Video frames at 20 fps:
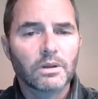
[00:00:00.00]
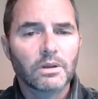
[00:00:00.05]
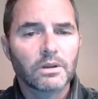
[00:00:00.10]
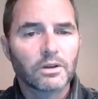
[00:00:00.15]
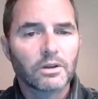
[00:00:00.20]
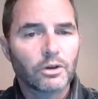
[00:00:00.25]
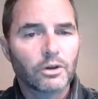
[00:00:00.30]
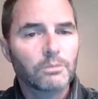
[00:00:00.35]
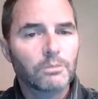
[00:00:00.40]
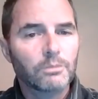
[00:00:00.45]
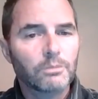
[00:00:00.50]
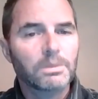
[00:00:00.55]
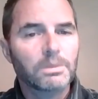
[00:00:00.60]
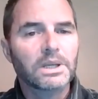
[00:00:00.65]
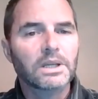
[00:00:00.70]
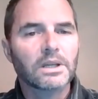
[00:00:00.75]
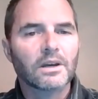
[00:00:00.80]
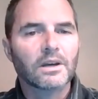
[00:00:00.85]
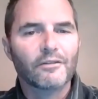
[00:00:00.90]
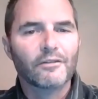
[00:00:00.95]
could
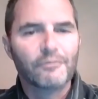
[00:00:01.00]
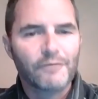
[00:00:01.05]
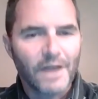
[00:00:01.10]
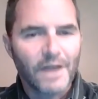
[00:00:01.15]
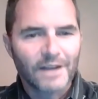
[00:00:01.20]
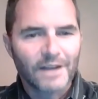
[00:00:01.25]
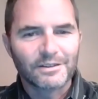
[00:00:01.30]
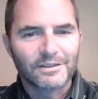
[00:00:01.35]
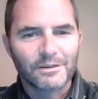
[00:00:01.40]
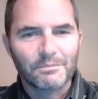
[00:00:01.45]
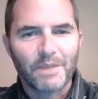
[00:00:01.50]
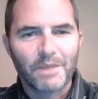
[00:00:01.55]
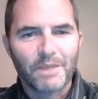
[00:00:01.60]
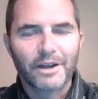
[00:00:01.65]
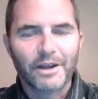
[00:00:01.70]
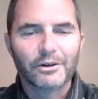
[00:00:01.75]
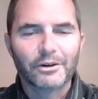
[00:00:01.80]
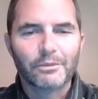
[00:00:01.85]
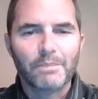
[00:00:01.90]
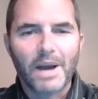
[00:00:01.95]
be affected by
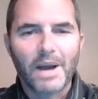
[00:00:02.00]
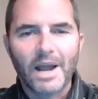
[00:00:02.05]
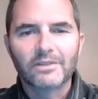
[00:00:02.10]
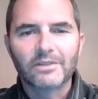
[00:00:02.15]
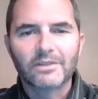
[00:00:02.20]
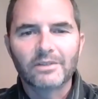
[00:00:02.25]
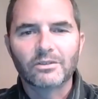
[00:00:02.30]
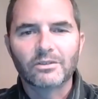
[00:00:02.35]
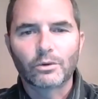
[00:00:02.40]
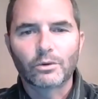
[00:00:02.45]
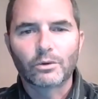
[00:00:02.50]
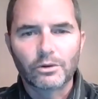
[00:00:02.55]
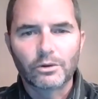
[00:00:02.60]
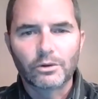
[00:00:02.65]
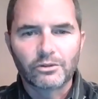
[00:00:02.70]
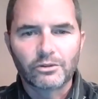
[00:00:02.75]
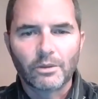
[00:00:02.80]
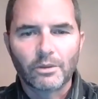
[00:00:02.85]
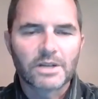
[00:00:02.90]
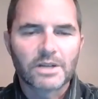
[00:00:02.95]
your biases or your
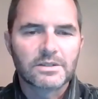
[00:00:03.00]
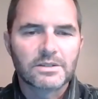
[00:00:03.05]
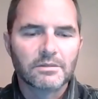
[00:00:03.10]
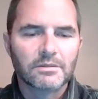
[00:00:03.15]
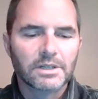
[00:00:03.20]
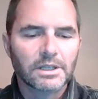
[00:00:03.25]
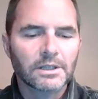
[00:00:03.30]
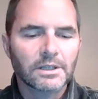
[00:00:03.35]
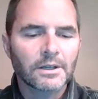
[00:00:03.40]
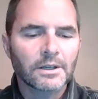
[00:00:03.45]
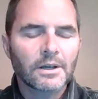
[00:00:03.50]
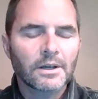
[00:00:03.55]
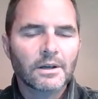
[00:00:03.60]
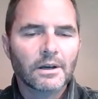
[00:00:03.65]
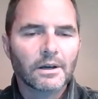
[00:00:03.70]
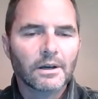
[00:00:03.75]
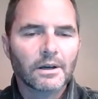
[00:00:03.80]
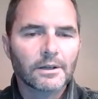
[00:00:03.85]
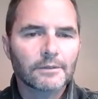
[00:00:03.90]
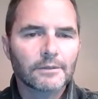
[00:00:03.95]
subjectivity.
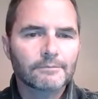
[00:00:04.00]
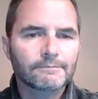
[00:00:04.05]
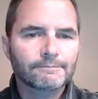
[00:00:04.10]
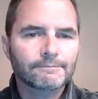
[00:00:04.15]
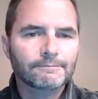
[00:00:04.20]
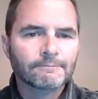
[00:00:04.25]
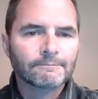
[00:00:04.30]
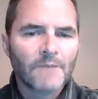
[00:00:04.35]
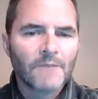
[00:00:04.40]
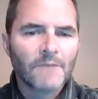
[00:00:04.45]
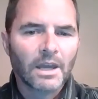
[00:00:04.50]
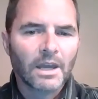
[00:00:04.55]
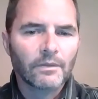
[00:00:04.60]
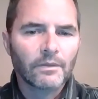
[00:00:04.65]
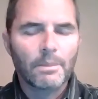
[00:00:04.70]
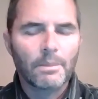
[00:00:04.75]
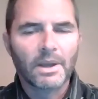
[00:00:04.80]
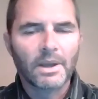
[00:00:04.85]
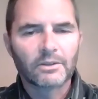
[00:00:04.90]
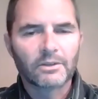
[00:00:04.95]

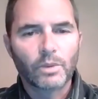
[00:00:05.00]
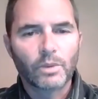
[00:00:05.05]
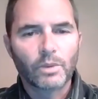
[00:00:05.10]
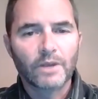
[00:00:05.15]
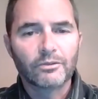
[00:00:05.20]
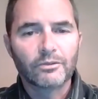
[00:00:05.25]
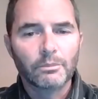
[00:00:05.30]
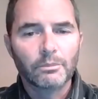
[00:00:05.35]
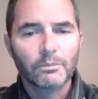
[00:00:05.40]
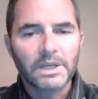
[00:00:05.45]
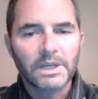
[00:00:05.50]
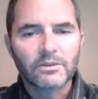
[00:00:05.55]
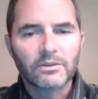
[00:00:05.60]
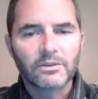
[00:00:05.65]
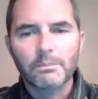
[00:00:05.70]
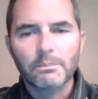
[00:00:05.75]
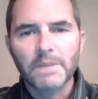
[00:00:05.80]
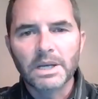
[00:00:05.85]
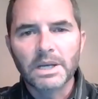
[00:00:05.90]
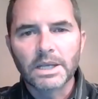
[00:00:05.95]
And the best way for me
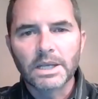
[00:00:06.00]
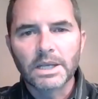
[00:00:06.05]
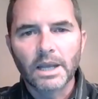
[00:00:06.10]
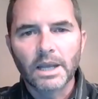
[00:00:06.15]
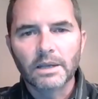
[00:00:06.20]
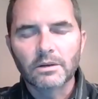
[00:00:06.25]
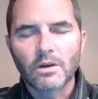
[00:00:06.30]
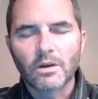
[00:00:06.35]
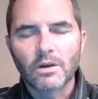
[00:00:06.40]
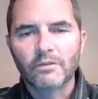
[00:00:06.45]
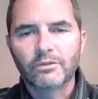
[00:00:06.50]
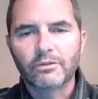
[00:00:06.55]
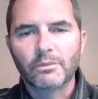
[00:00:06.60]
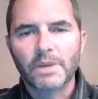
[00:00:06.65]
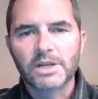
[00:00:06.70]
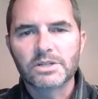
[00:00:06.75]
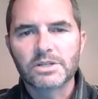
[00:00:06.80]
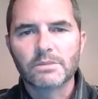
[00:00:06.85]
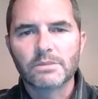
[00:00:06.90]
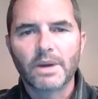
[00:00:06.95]
to mitigate
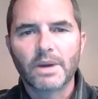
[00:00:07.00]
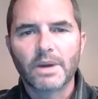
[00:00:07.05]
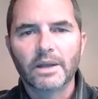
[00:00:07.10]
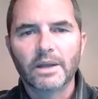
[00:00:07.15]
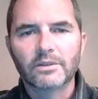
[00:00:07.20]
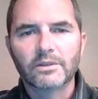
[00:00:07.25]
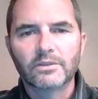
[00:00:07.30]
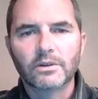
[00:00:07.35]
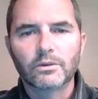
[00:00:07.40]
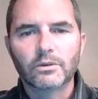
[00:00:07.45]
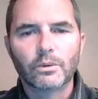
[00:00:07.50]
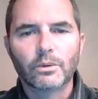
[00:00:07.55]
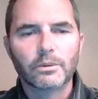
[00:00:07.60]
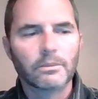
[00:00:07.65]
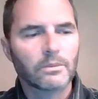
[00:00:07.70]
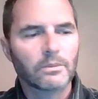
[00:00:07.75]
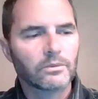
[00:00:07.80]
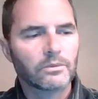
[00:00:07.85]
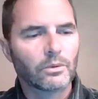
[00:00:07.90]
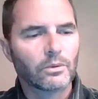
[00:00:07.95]
confirmation bias and
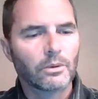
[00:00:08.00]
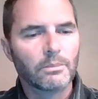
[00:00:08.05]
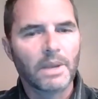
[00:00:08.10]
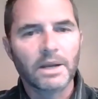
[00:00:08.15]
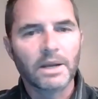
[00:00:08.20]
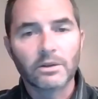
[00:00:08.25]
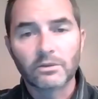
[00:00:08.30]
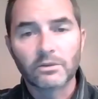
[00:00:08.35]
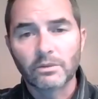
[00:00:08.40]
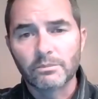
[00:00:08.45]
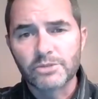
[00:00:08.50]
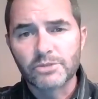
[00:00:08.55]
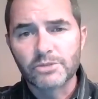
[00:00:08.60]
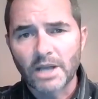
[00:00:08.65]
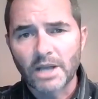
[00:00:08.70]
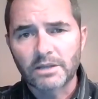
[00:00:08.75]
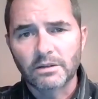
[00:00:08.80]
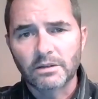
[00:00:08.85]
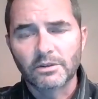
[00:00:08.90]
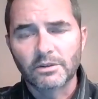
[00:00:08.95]
to remain as
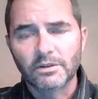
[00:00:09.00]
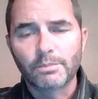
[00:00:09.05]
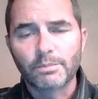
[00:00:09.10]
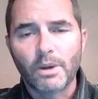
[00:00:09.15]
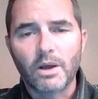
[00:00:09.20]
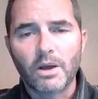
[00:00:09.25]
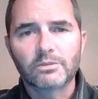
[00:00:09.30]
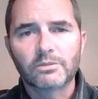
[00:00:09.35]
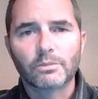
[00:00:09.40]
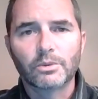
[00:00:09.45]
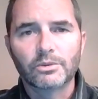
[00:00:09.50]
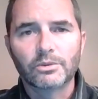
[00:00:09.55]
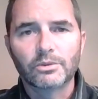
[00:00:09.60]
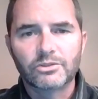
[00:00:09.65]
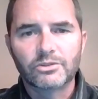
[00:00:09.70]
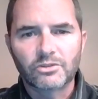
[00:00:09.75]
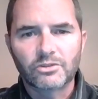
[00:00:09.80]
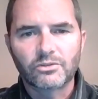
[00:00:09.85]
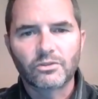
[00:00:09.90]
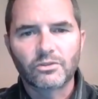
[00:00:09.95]
objective as possible is
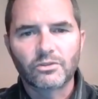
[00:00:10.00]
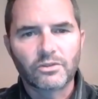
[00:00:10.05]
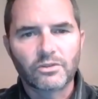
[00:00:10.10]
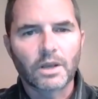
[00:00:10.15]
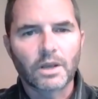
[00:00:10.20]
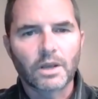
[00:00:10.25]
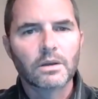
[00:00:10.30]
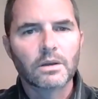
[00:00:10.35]
just to stick